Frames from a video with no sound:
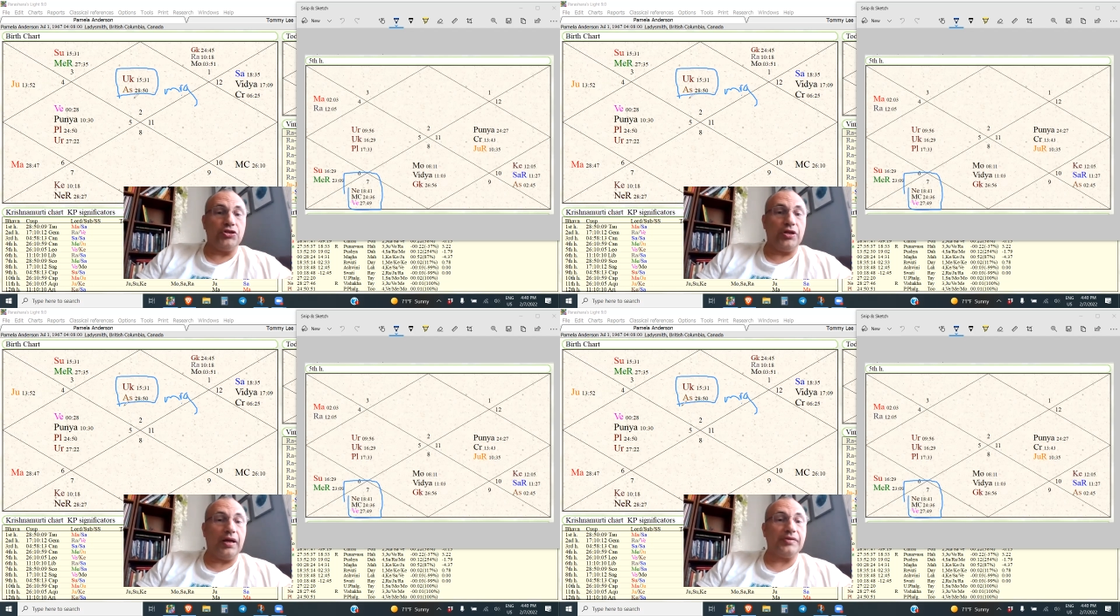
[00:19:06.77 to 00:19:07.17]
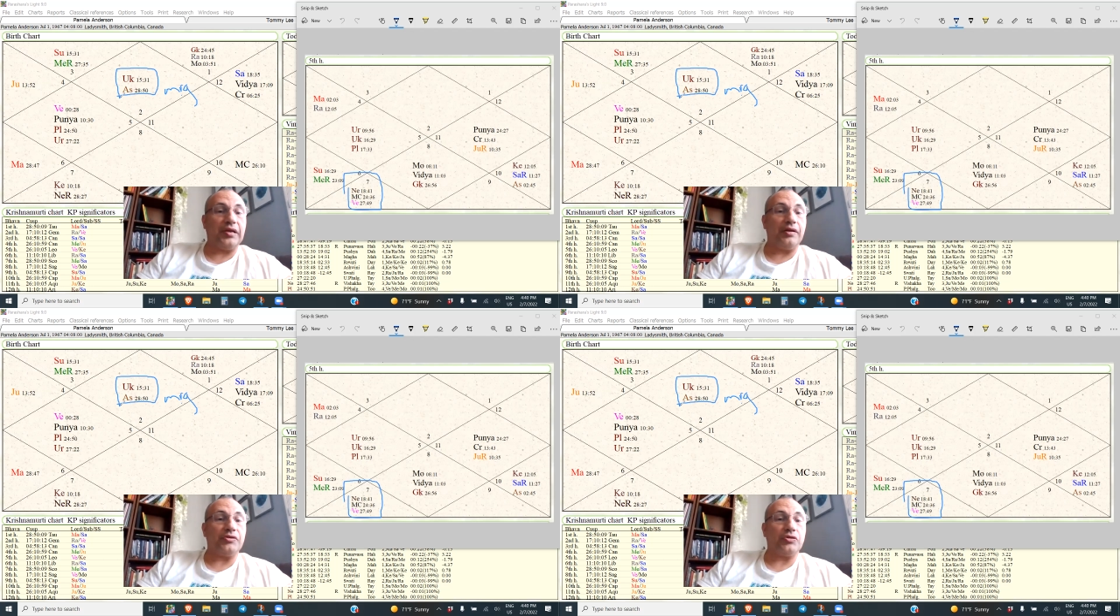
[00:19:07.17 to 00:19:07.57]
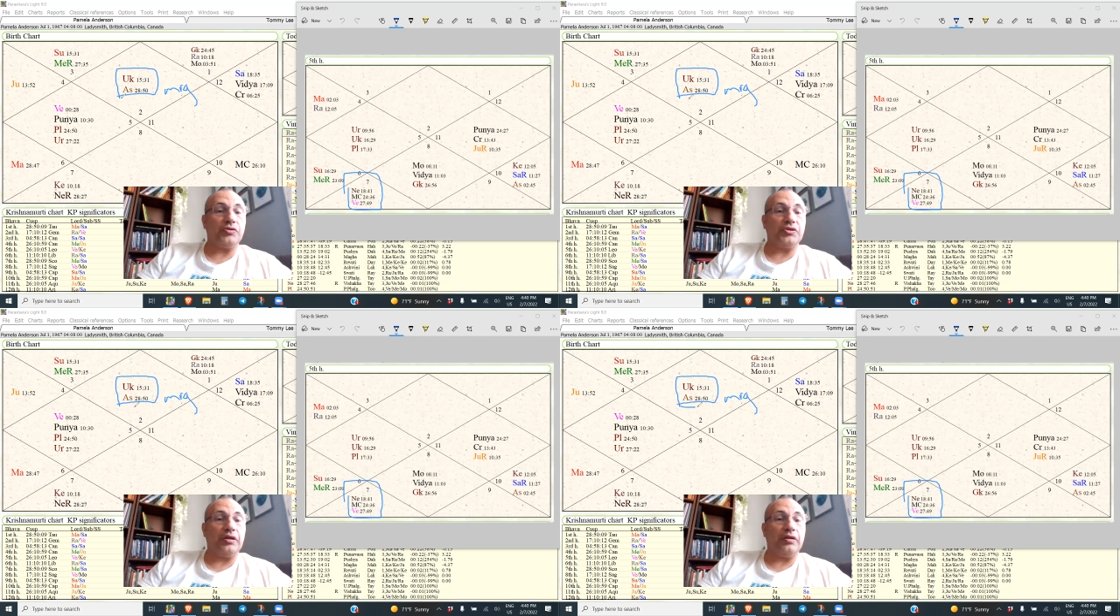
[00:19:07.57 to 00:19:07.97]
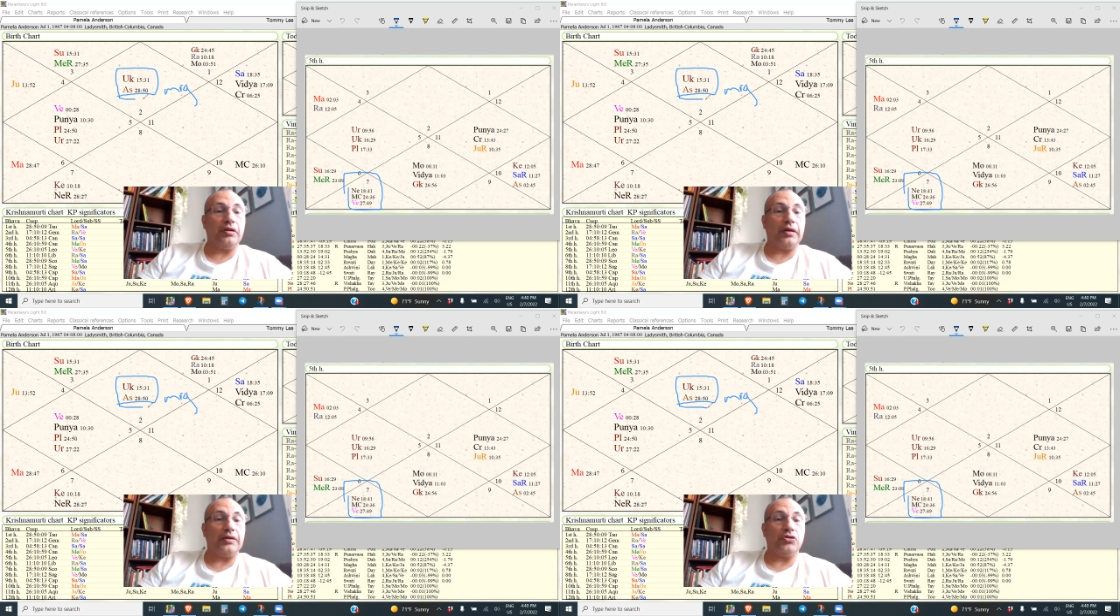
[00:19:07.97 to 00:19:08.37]
She has that as her
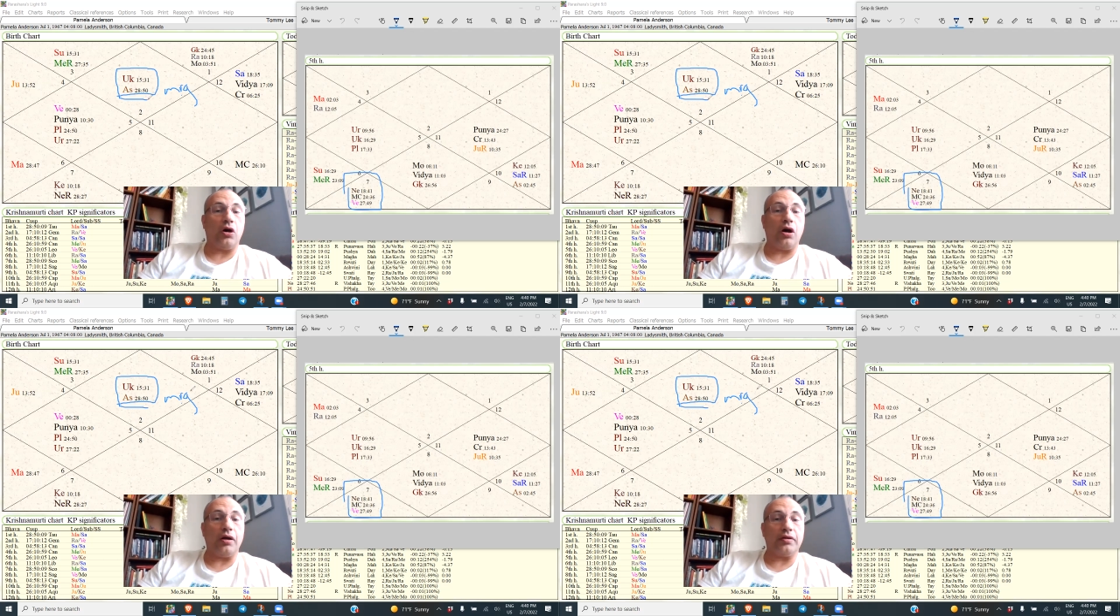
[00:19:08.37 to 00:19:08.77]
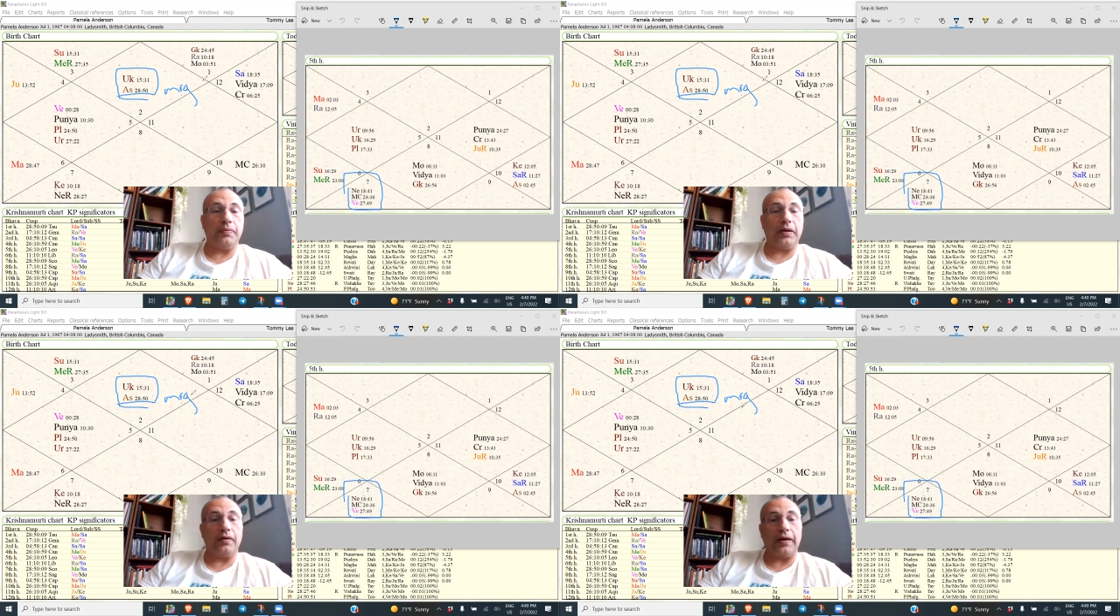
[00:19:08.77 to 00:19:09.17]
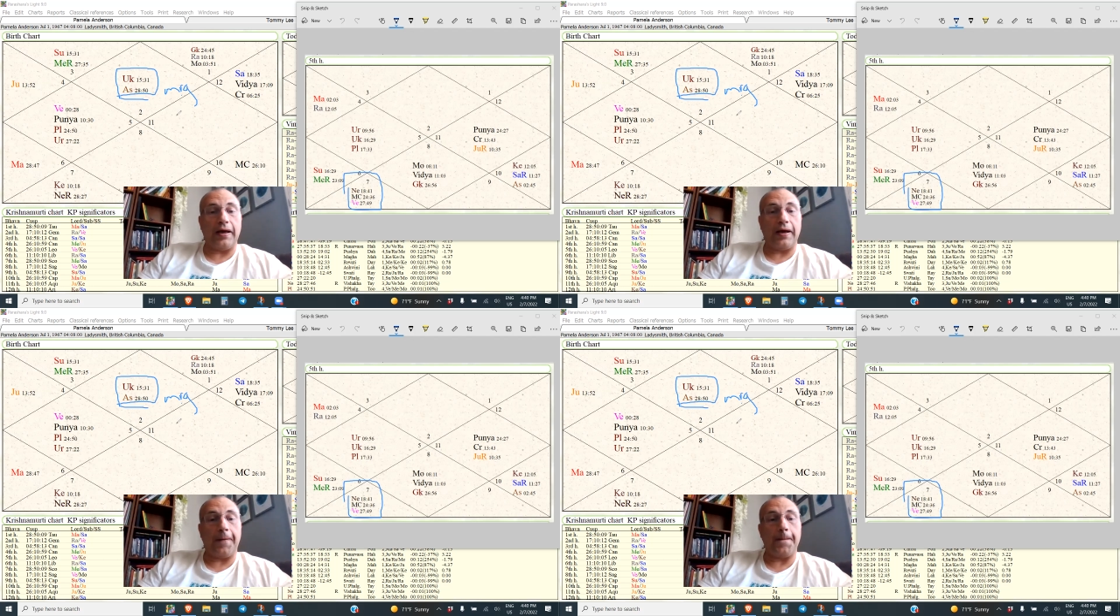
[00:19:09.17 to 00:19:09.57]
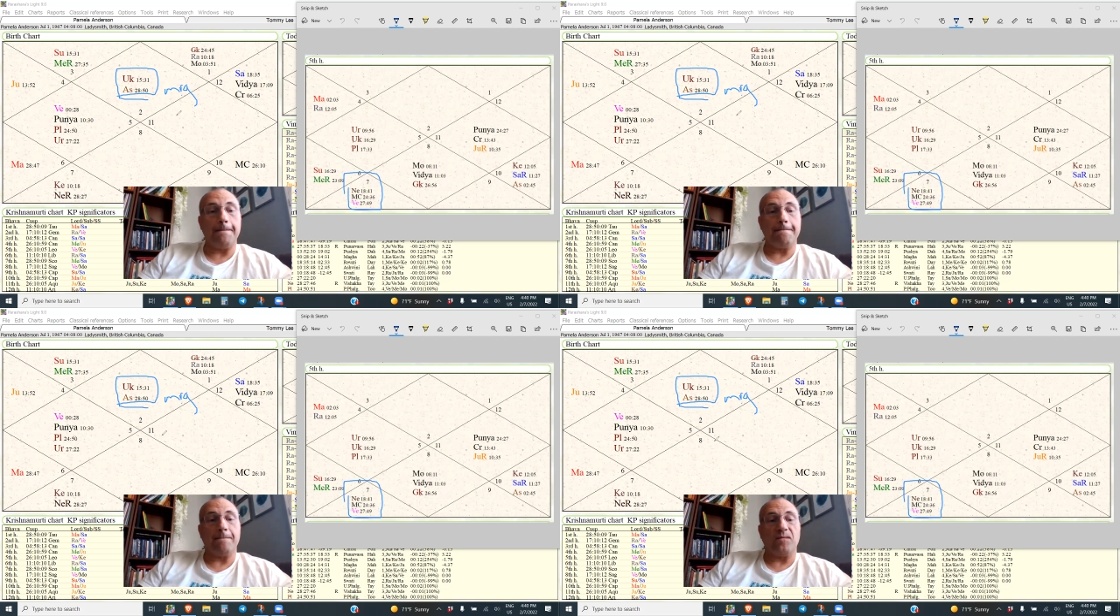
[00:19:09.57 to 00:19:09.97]
ascendant. And I talked about how